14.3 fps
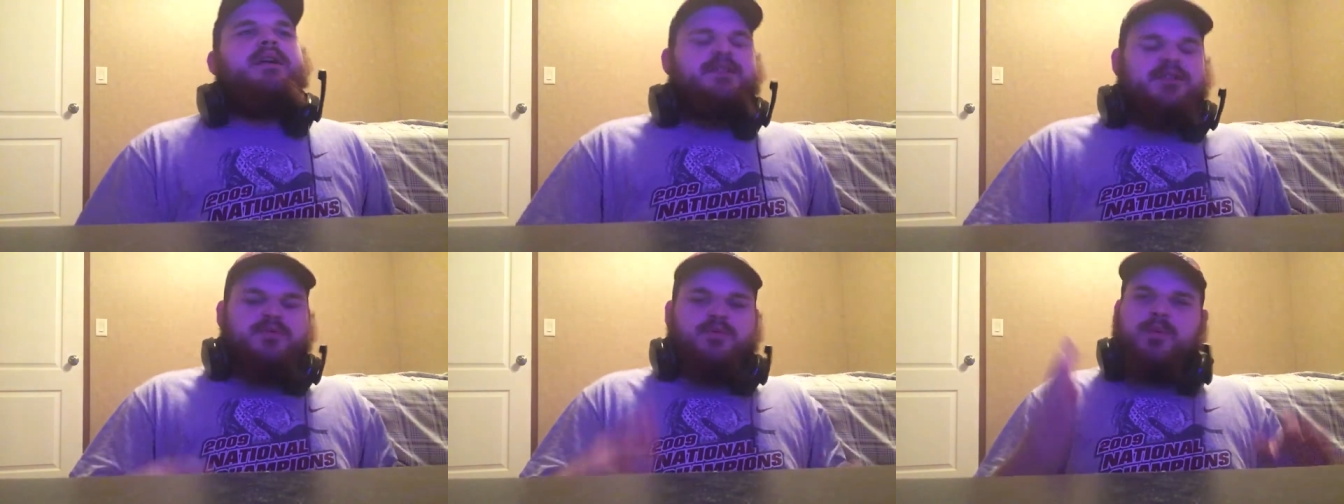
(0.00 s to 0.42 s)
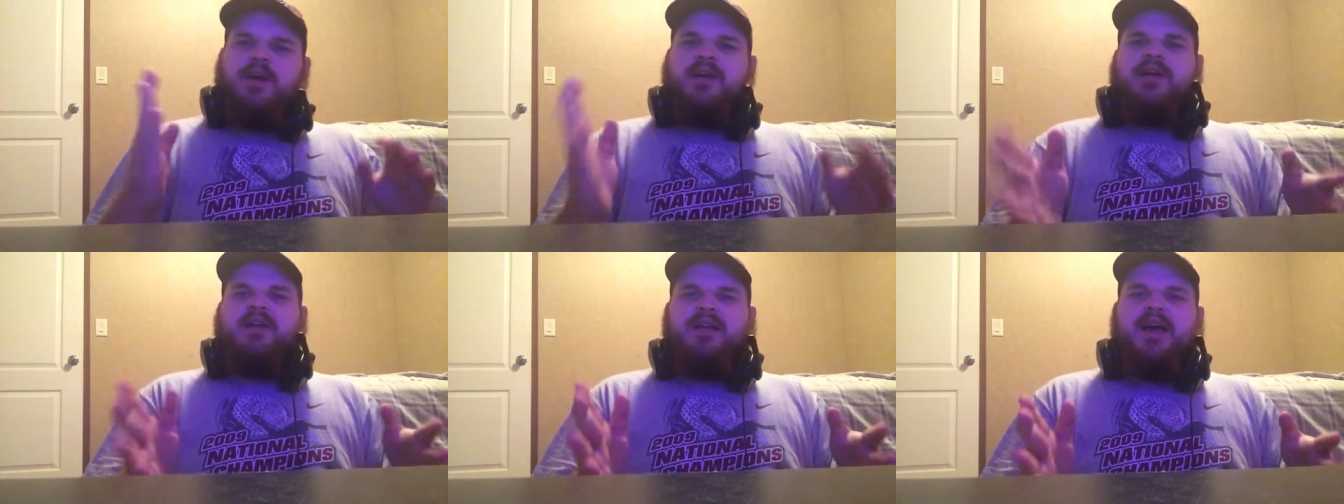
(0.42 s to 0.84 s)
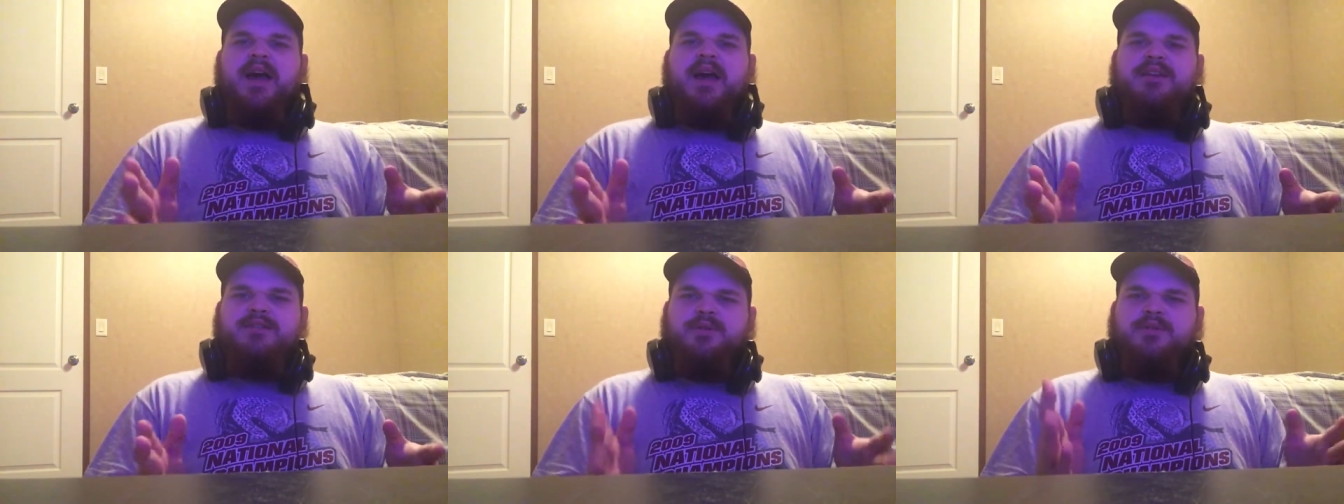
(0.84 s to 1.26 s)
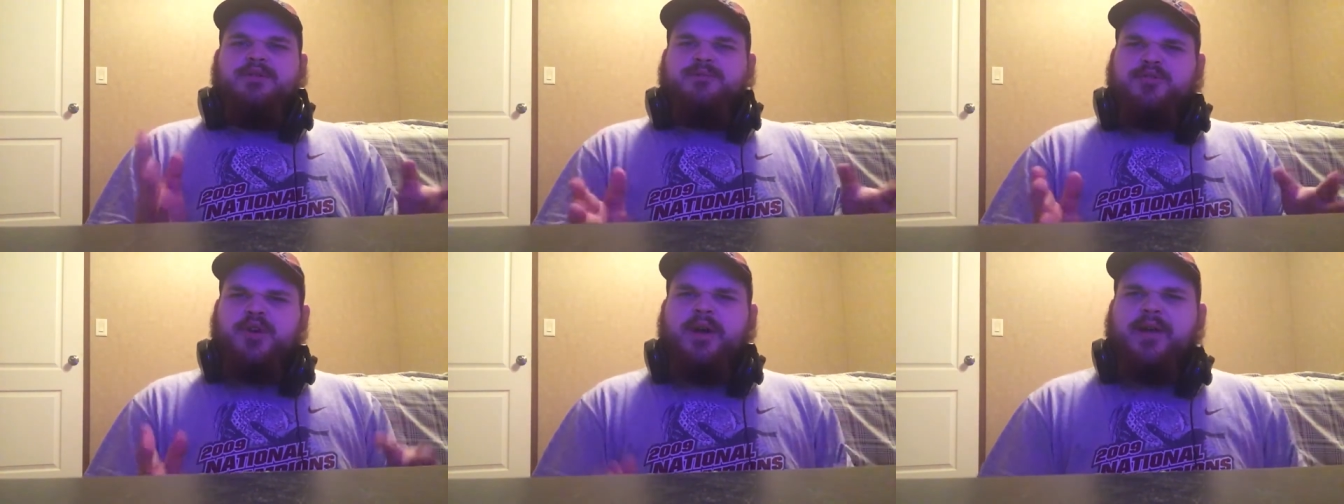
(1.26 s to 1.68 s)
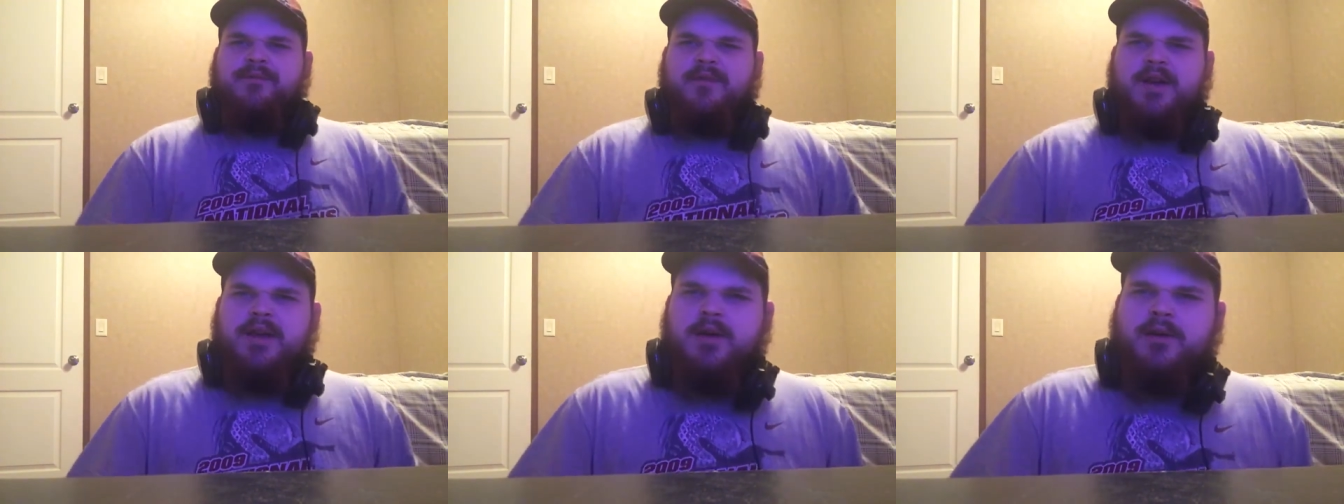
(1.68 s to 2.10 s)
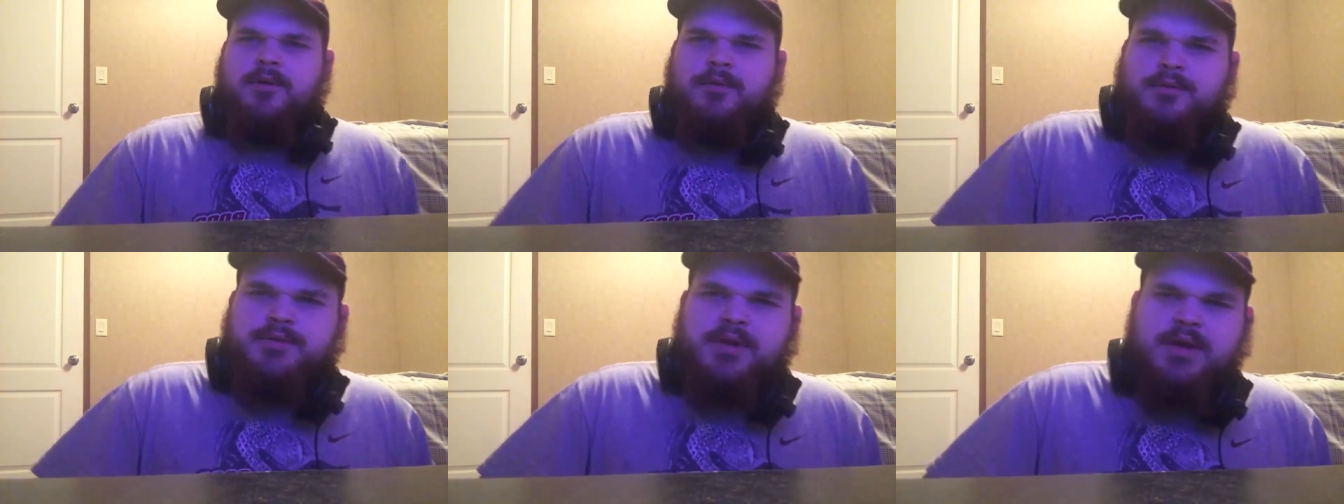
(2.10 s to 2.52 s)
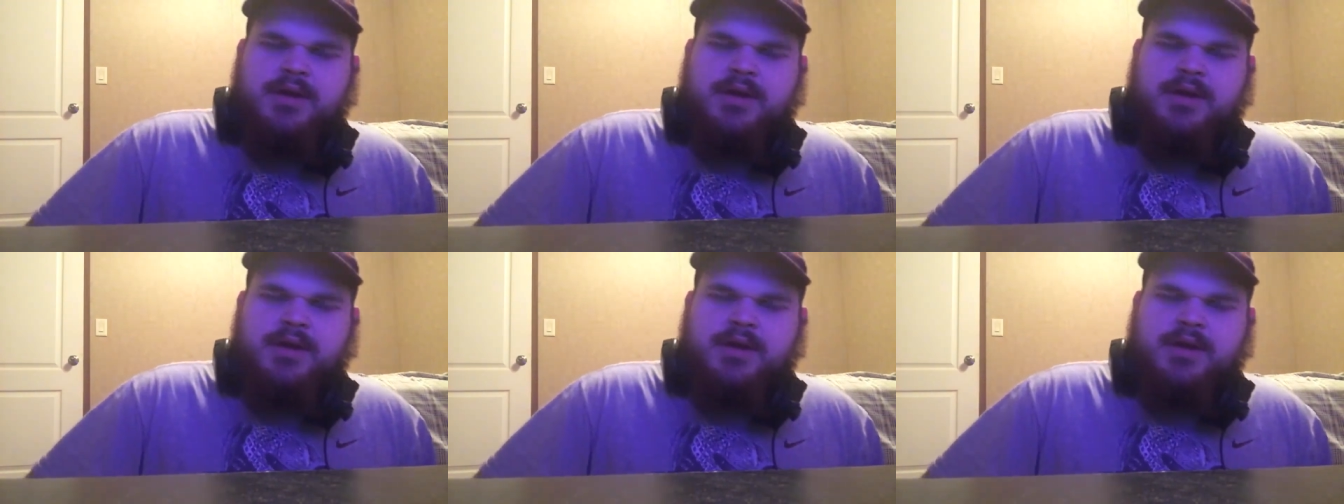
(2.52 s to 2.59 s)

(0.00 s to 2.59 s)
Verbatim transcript: He's just really good guy. He's doing some trucking videos.